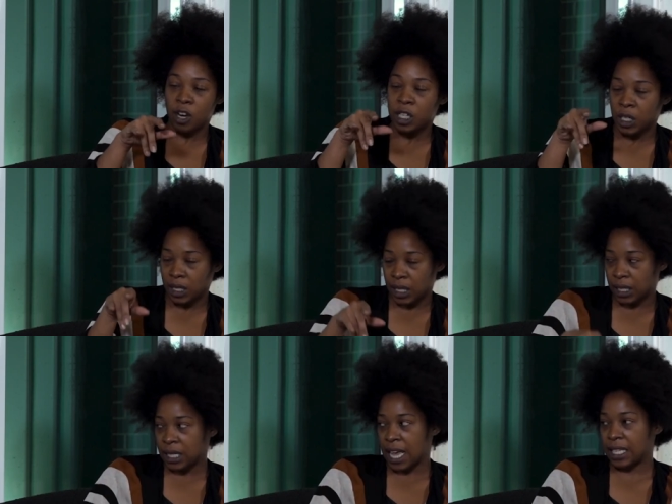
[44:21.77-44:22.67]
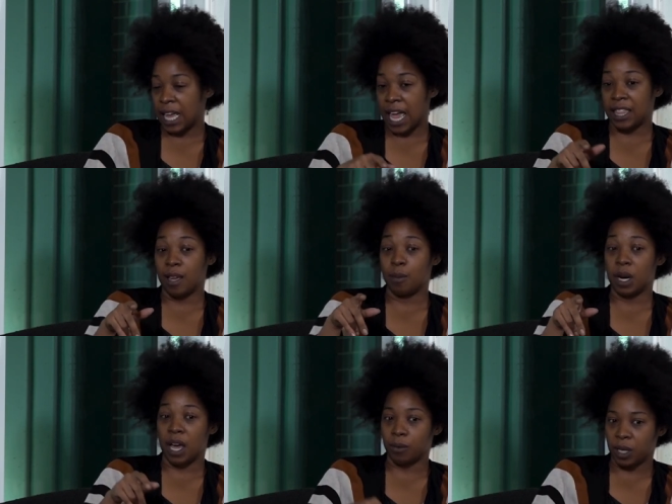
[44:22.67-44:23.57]
reaching success and them
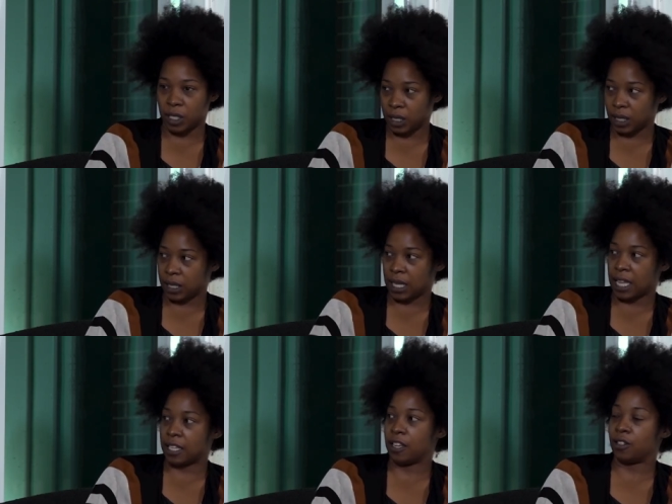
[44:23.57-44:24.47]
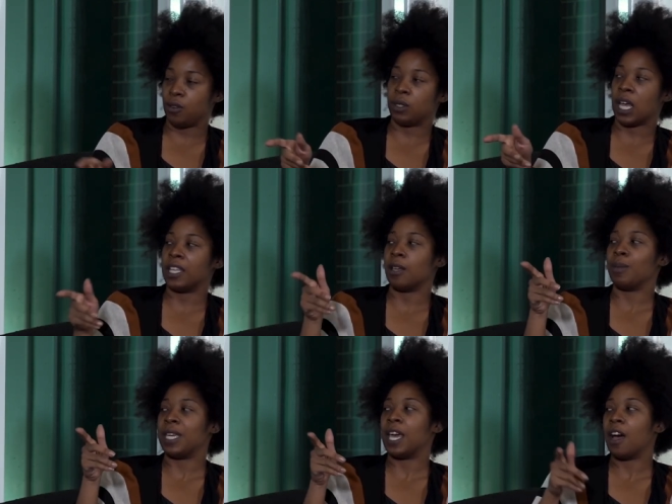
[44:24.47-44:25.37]
not reaching success is you telling them,
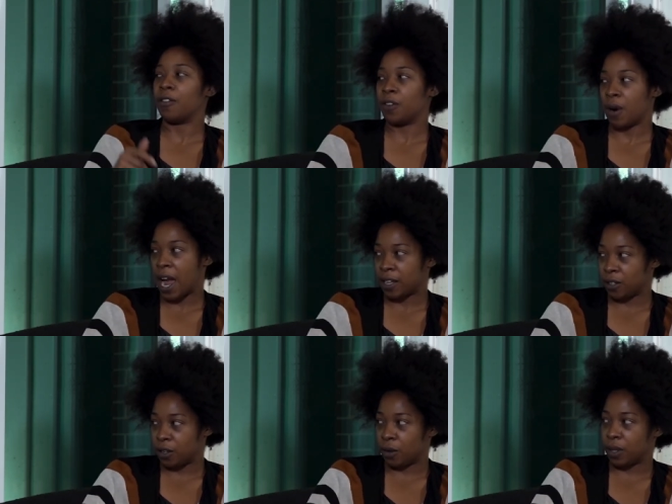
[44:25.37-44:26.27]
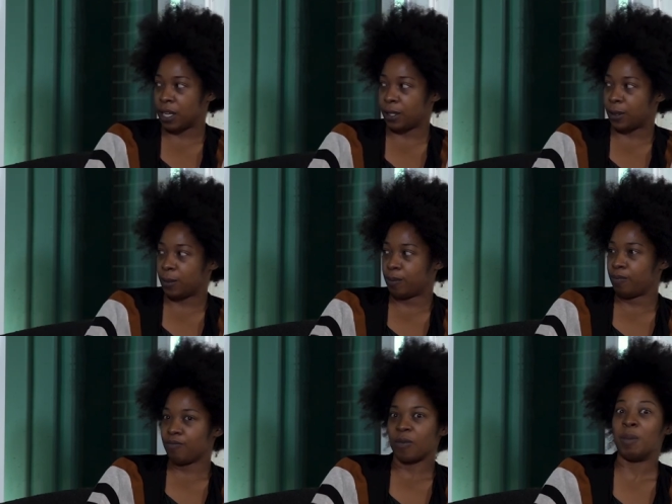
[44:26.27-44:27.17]
get off your ass and do this
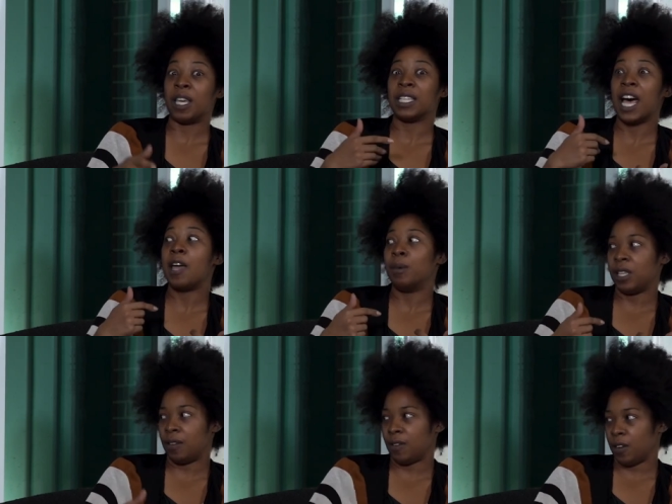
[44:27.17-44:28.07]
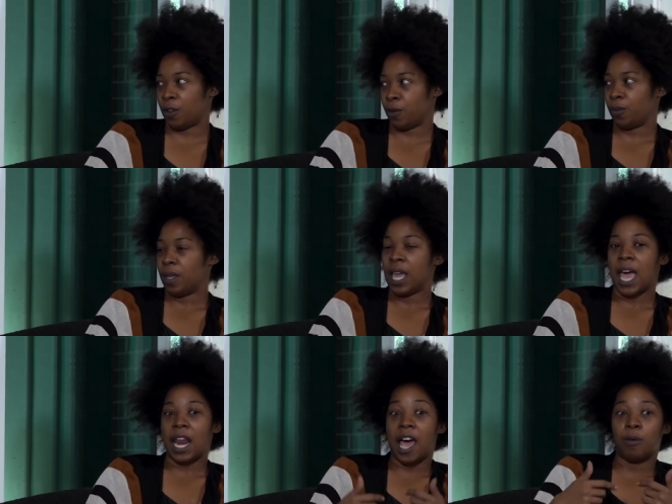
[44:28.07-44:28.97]
because I believe in you.
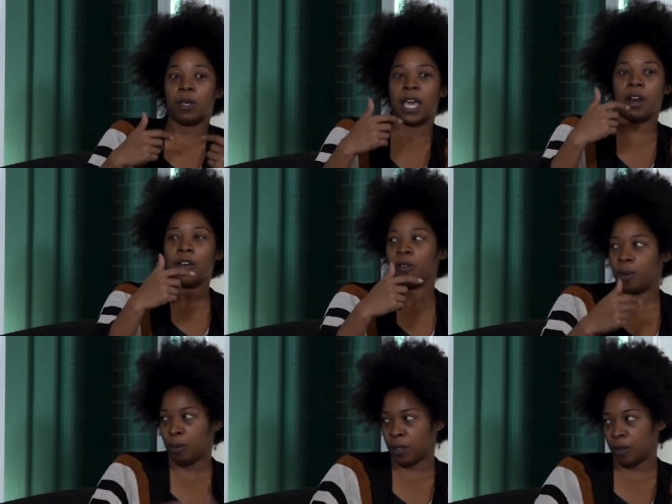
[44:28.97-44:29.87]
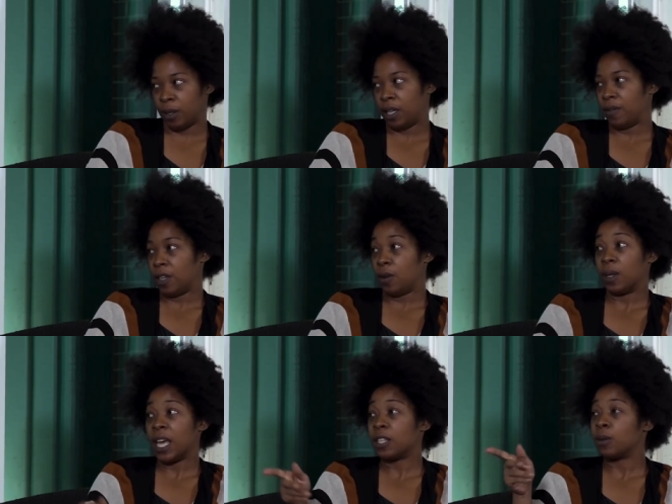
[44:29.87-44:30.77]
And I will get other people to believe in you.
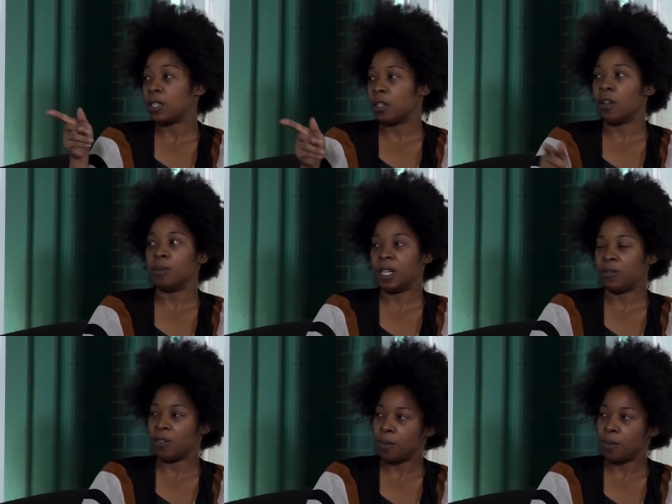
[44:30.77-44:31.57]
And that's what Salome did for